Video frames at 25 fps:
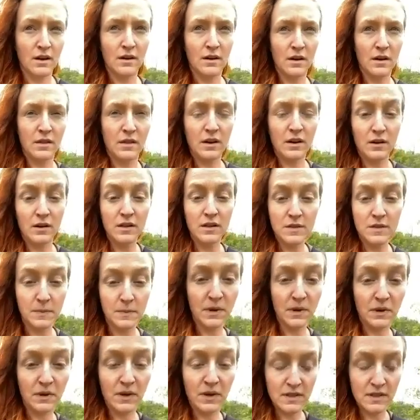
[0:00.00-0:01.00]
their
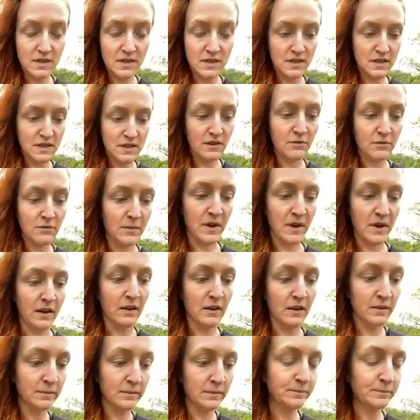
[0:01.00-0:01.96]
experiences have been.